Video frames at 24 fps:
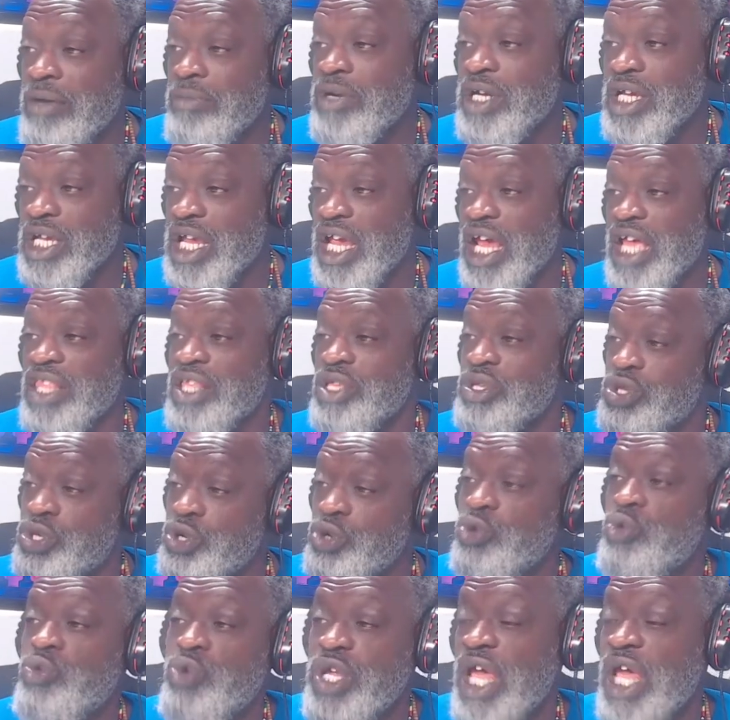together. Do
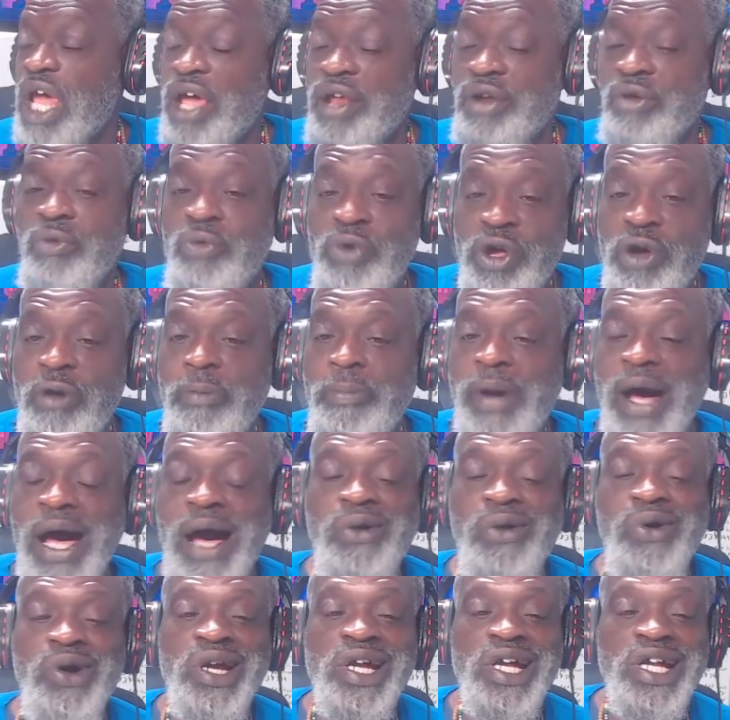we have the
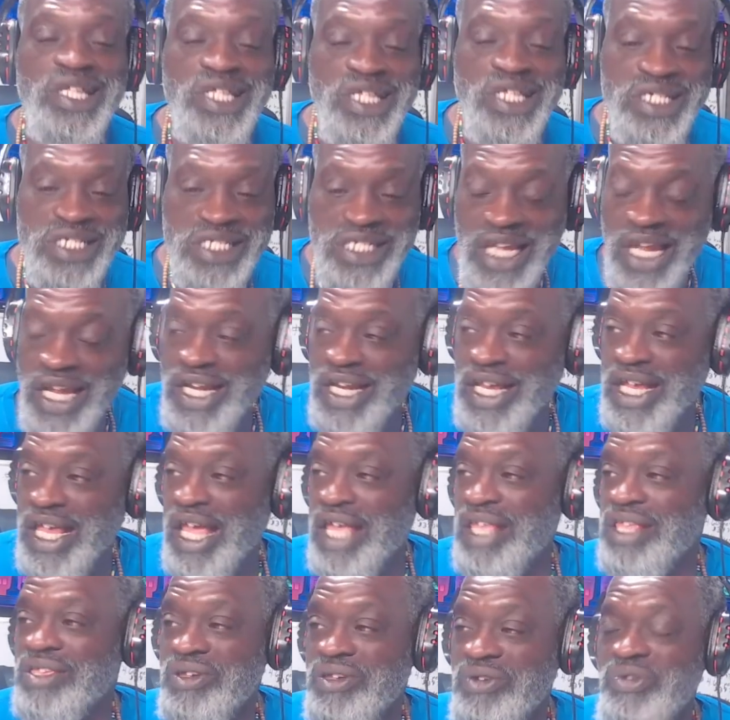willpower to stay together?
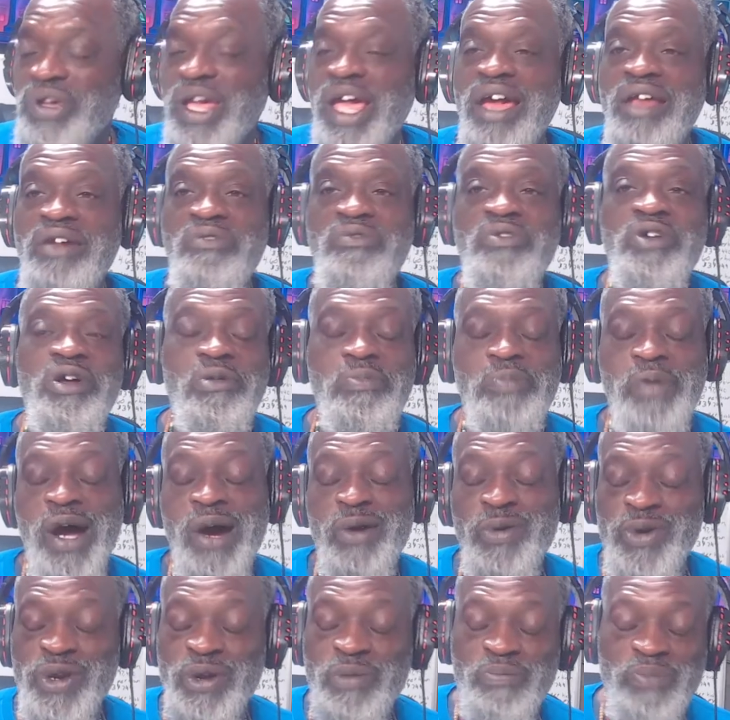Do we have the willpower
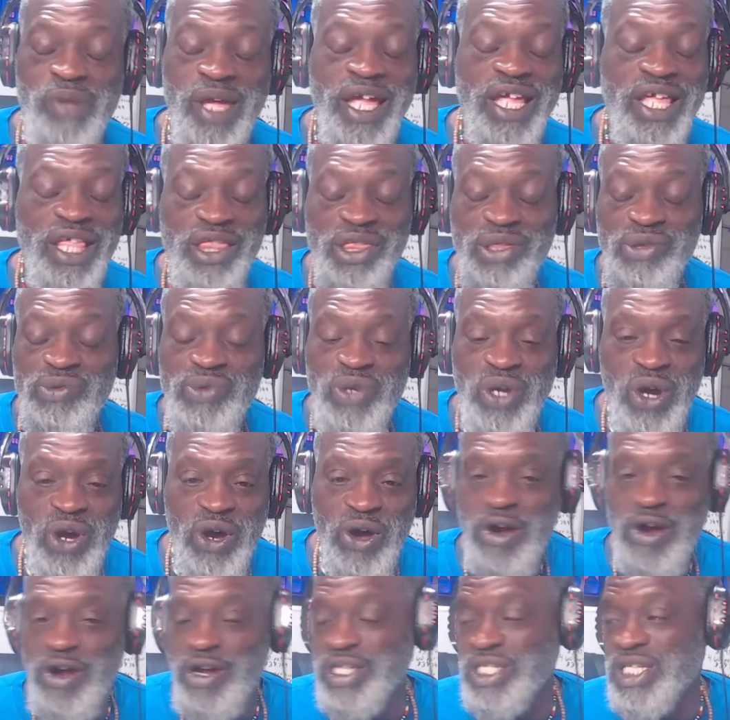to make it through the
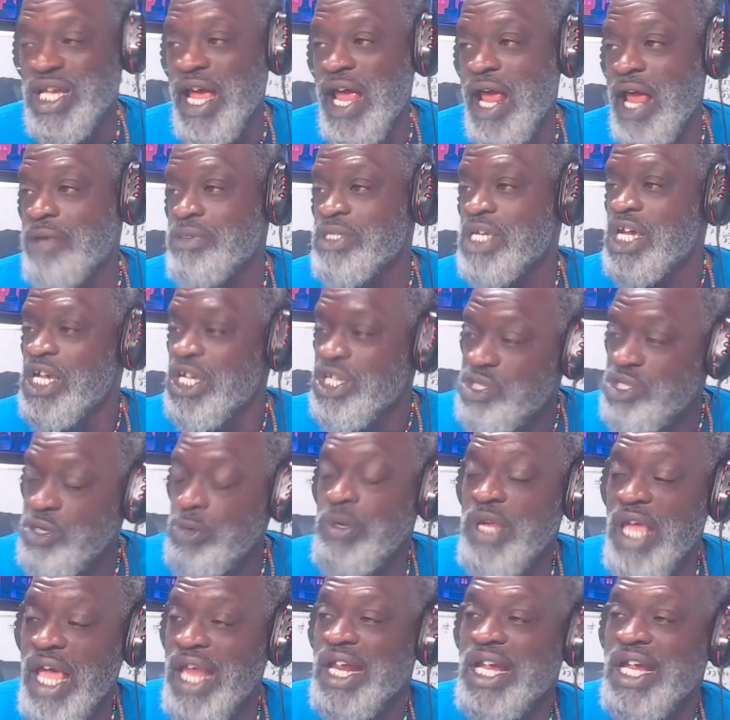hard times? Do we
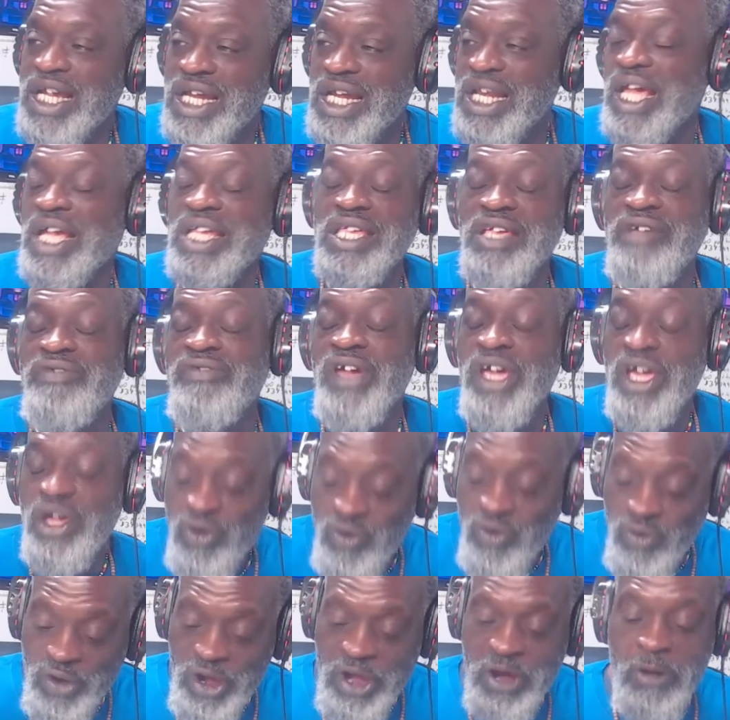have a collective
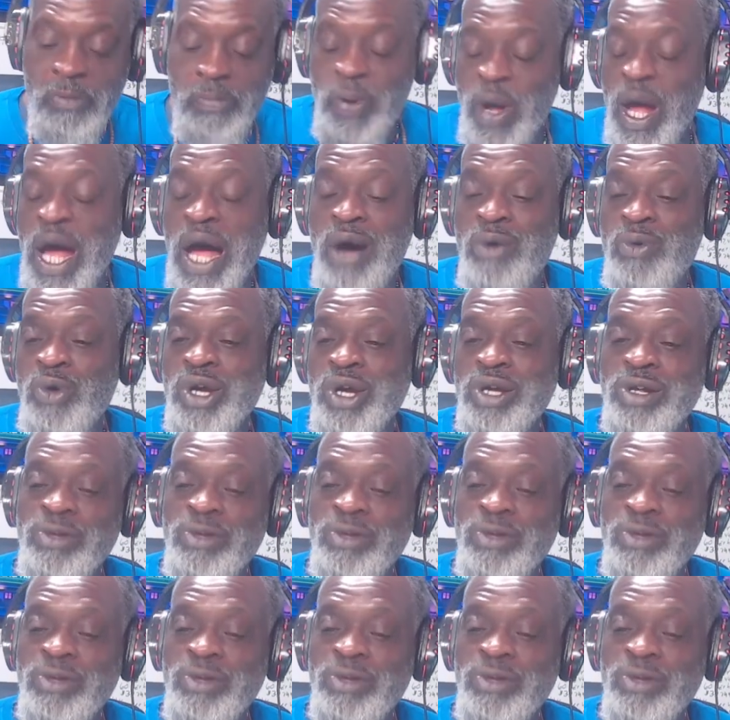willpower